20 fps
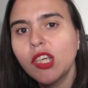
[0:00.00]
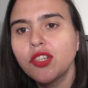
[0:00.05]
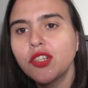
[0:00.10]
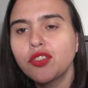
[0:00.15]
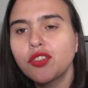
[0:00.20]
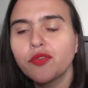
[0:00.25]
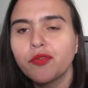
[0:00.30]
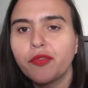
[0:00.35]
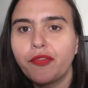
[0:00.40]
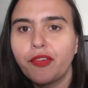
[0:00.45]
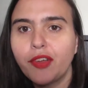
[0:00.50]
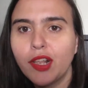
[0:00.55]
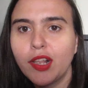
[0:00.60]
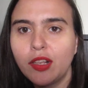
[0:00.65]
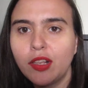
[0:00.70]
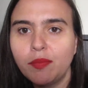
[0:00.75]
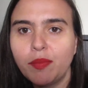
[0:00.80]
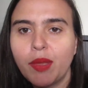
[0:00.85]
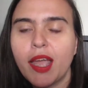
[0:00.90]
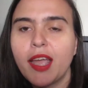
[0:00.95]
to
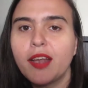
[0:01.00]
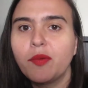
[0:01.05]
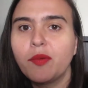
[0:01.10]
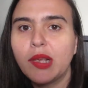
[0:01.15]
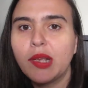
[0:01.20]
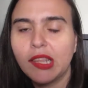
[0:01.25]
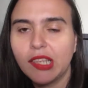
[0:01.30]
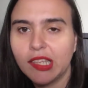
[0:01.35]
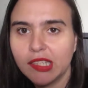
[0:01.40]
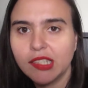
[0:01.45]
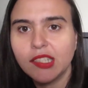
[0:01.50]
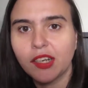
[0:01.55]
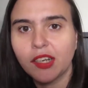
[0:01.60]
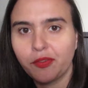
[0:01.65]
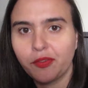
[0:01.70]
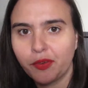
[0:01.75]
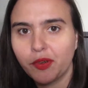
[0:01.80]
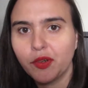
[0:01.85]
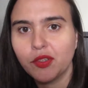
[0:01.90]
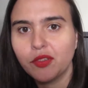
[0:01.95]
film and release that
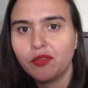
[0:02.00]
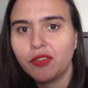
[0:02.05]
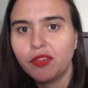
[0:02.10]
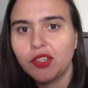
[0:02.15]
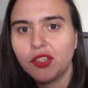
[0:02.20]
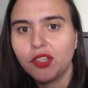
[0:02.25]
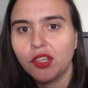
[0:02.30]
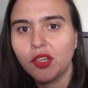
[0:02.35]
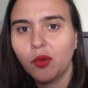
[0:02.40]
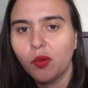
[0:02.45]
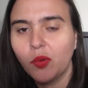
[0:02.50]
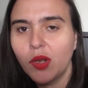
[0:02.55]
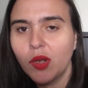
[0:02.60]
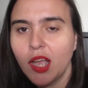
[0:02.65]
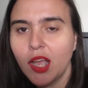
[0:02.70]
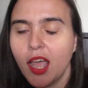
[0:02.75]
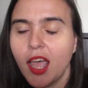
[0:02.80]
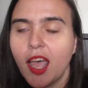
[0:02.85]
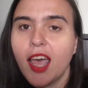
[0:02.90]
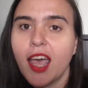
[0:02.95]
first video.
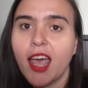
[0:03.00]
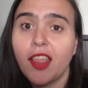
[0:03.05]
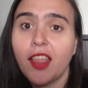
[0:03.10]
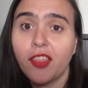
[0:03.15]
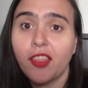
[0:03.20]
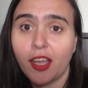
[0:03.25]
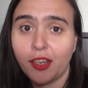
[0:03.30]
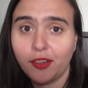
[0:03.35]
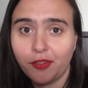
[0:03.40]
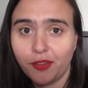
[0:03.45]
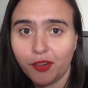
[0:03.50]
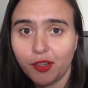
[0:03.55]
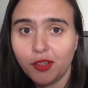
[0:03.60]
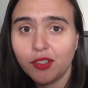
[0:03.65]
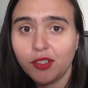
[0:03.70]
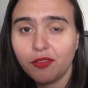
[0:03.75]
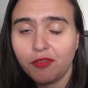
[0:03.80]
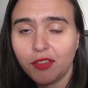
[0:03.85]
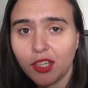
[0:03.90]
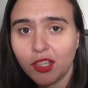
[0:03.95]
And that
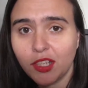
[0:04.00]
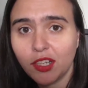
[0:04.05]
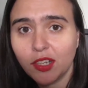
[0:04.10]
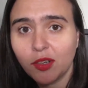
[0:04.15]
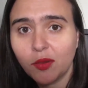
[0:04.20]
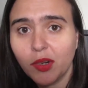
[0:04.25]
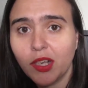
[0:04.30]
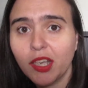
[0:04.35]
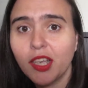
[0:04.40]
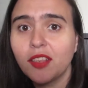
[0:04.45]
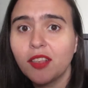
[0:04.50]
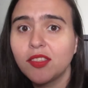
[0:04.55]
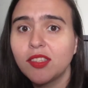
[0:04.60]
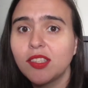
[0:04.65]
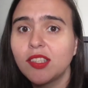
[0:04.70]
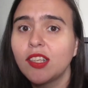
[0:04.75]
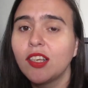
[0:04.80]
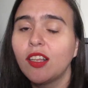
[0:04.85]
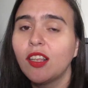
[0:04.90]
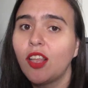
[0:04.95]
first video, it's
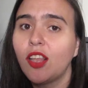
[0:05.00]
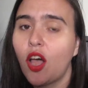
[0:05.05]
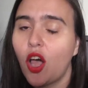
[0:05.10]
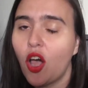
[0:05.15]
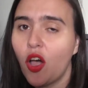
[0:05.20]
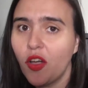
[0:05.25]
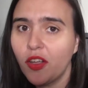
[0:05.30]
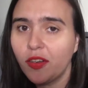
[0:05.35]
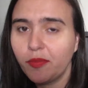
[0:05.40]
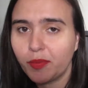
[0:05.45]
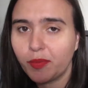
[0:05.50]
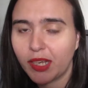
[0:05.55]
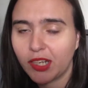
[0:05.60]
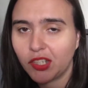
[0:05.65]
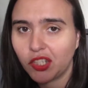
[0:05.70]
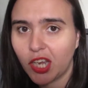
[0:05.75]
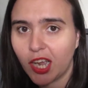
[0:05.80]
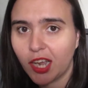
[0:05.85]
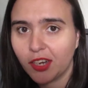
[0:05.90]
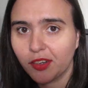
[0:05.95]
still on my
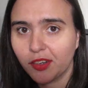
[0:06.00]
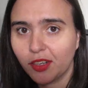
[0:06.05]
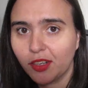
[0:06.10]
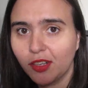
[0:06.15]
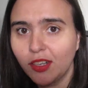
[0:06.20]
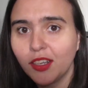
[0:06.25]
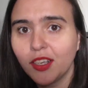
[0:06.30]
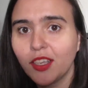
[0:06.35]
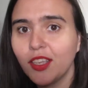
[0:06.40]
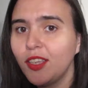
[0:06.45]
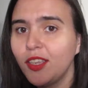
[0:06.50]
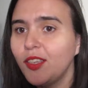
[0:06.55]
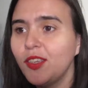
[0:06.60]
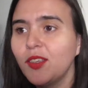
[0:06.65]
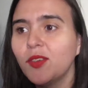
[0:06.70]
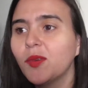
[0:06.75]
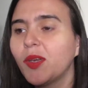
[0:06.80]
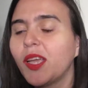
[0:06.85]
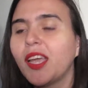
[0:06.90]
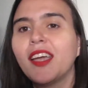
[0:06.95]
channel.
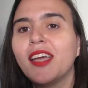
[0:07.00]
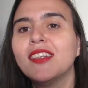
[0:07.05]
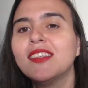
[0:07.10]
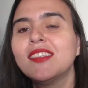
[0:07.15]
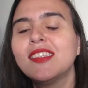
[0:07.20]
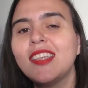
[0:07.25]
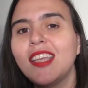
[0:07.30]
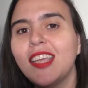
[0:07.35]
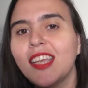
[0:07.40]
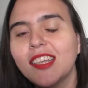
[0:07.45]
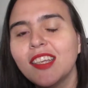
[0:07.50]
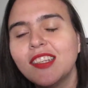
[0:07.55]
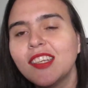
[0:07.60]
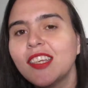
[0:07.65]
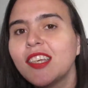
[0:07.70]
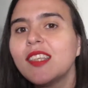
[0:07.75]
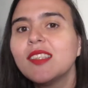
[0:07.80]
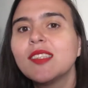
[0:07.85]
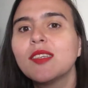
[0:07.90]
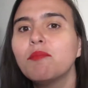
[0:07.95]
You can see it.
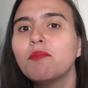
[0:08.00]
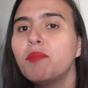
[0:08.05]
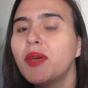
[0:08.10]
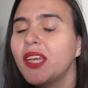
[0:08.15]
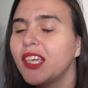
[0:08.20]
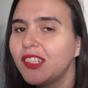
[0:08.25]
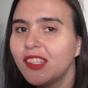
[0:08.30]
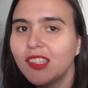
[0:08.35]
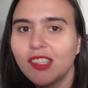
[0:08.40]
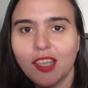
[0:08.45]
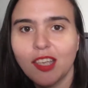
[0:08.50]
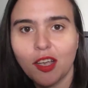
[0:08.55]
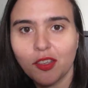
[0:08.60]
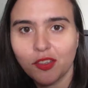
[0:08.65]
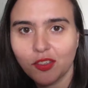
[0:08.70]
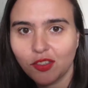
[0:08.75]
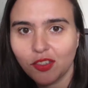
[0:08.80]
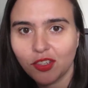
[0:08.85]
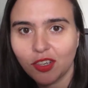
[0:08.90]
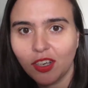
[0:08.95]
It's a big
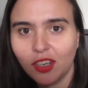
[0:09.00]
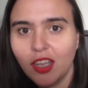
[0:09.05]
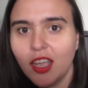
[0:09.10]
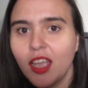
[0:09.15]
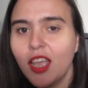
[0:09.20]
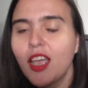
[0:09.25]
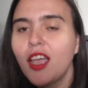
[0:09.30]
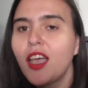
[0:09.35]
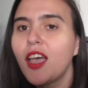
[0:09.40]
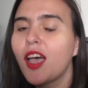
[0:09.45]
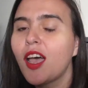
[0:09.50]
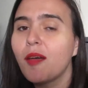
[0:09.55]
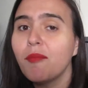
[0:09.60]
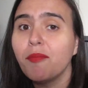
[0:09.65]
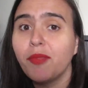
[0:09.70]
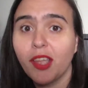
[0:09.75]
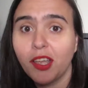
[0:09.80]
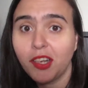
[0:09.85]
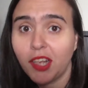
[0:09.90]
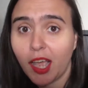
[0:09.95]
disaster. I'm
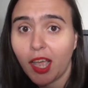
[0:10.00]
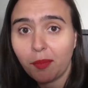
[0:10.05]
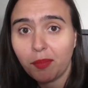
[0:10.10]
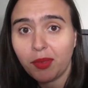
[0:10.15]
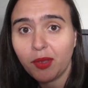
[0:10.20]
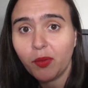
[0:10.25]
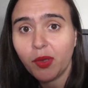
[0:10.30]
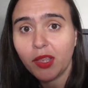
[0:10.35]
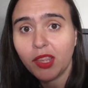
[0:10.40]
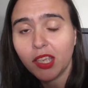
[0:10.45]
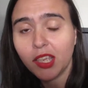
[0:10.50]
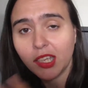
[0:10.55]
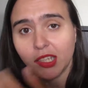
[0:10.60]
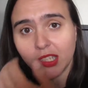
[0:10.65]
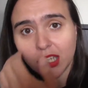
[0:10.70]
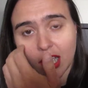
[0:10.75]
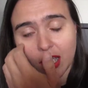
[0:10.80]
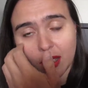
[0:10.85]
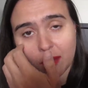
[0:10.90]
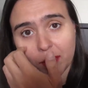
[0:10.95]
not happy with it,
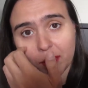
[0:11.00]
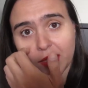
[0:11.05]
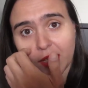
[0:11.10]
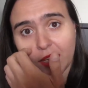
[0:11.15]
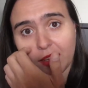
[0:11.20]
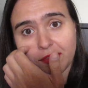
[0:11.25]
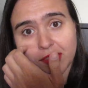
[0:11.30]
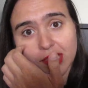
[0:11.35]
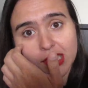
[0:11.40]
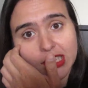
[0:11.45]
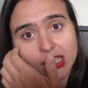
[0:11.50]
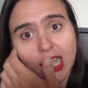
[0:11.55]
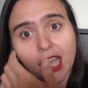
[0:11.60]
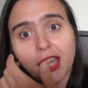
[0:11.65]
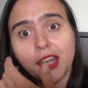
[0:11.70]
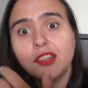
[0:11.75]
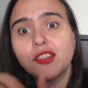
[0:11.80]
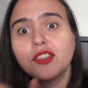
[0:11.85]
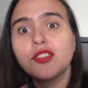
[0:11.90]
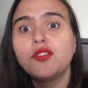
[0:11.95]
but I've
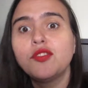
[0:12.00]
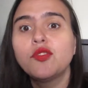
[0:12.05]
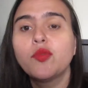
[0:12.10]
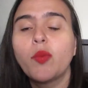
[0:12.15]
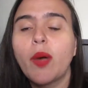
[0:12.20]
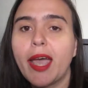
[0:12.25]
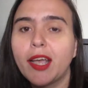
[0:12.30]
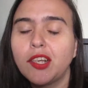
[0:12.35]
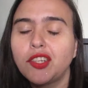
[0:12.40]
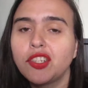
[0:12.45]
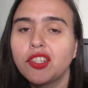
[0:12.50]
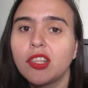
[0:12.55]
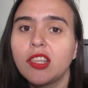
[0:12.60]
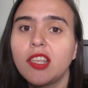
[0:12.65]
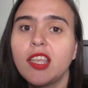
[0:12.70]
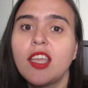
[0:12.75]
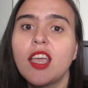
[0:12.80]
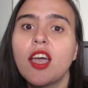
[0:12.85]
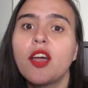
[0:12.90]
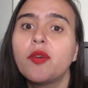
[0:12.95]
decided to
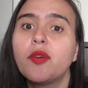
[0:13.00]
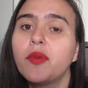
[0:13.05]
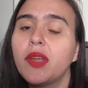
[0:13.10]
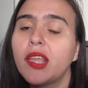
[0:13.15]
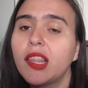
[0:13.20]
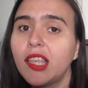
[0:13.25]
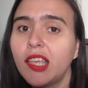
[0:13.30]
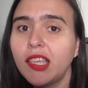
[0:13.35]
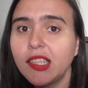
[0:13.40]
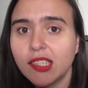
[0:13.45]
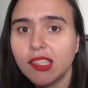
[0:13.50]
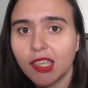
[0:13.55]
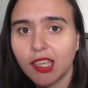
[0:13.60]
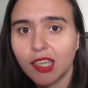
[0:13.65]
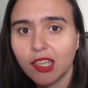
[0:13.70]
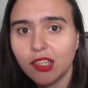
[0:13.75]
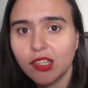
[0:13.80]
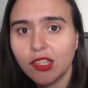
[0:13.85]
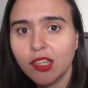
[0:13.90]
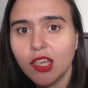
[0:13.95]
actually release
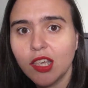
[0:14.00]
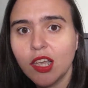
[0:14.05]
it